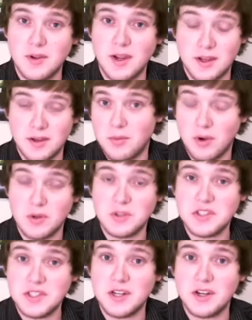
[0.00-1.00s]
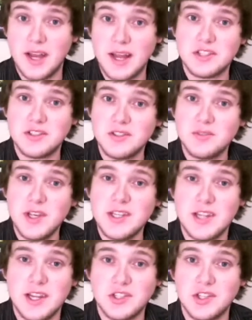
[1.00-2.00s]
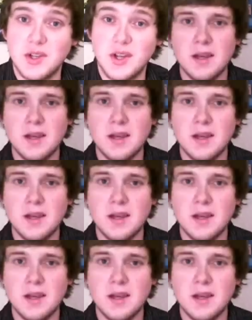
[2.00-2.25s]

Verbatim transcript: and approach the International Space Station.